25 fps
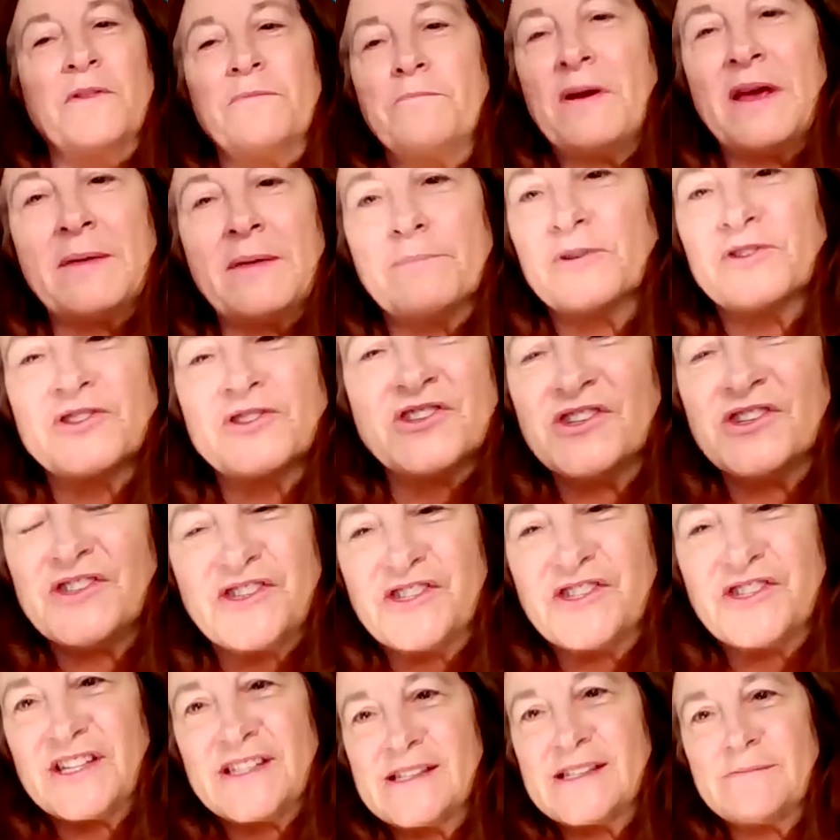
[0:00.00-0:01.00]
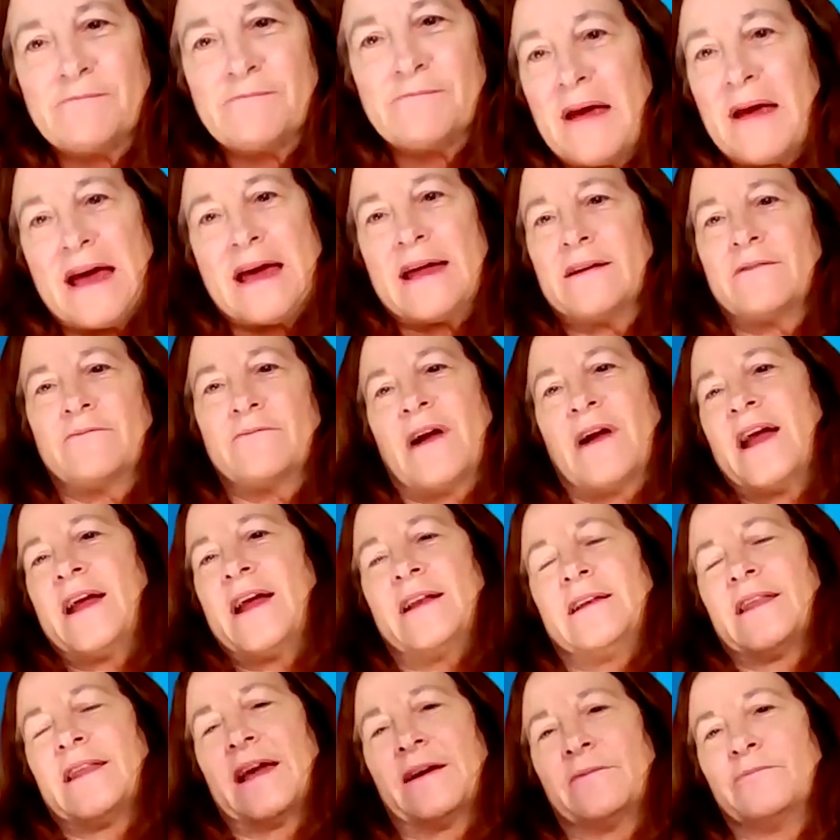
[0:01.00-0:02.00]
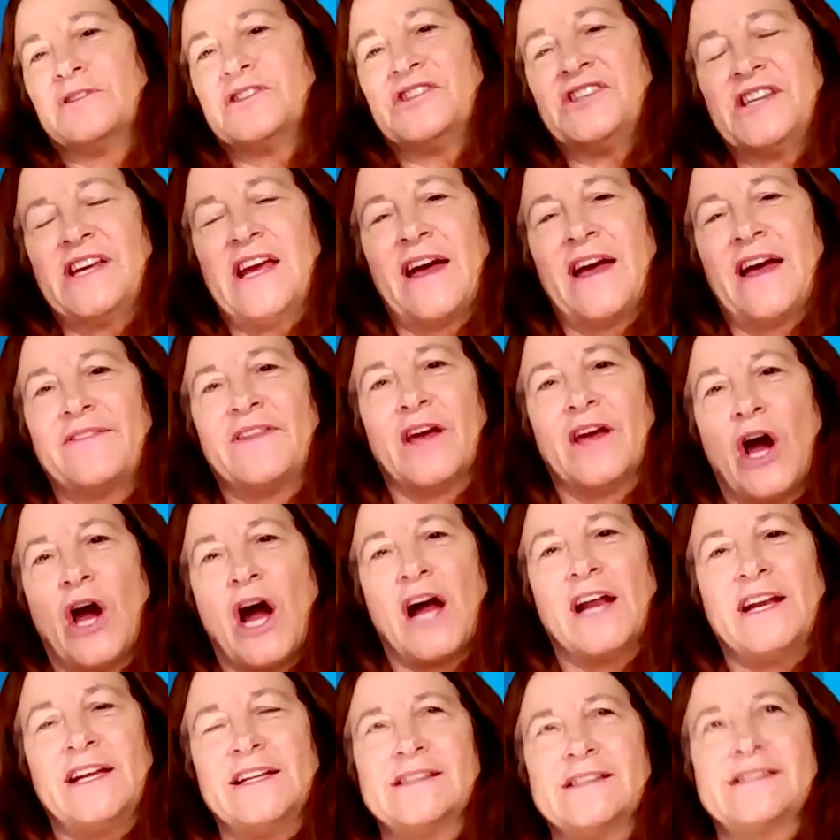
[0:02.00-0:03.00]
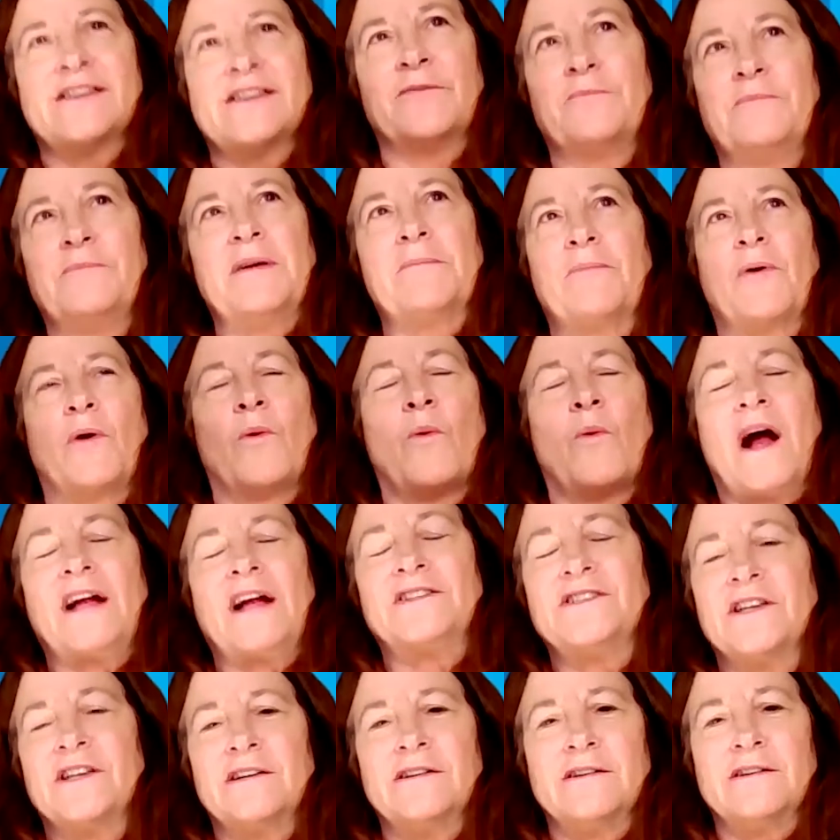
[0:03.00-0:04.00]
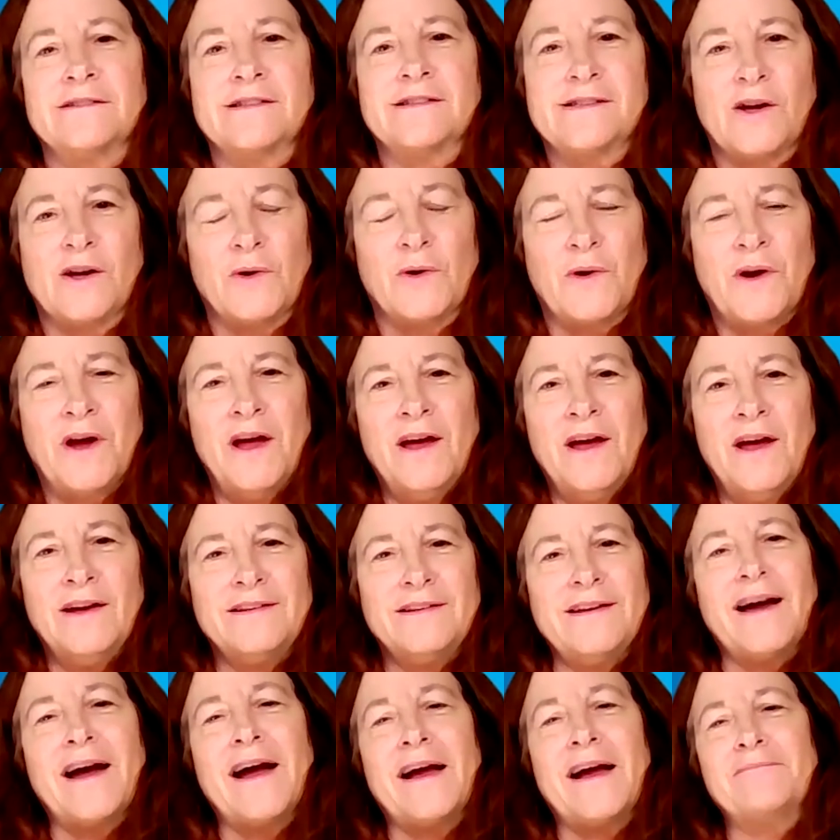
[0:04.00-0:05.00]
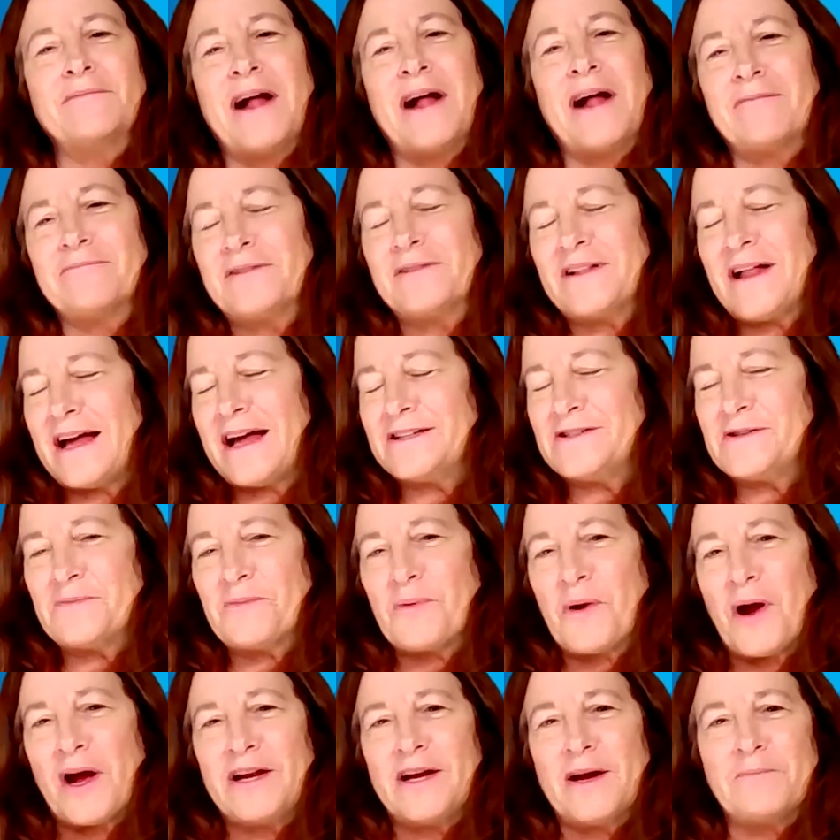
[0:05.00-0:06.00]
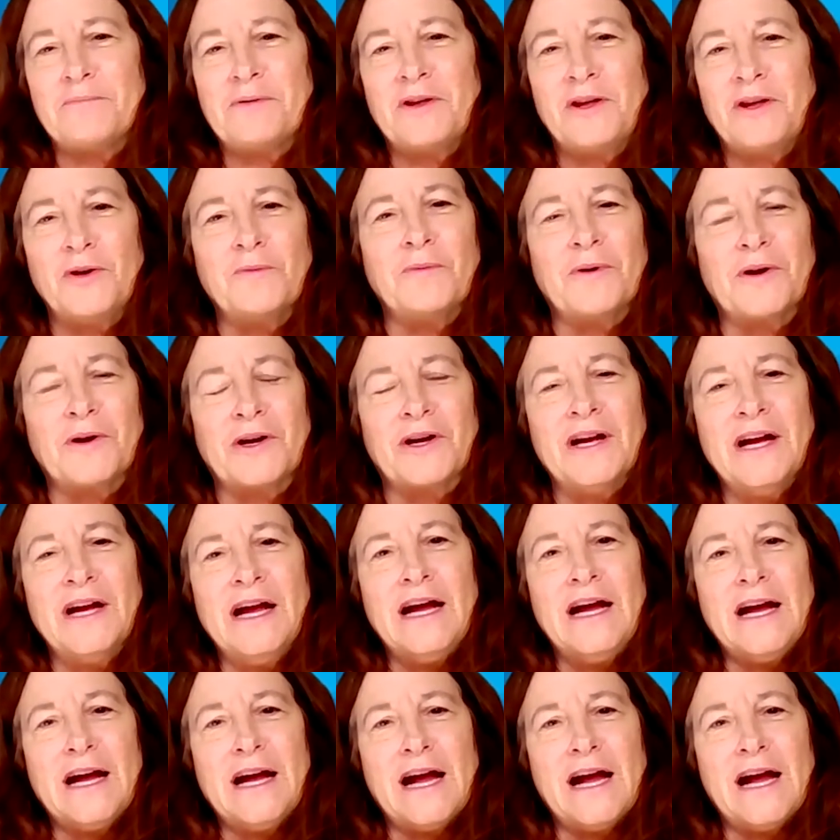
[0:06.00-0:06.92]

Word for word: with people she's just met, right? Like yeah. at the audience of people watching her. So yeah, I'm, I'm glad you brought up humor.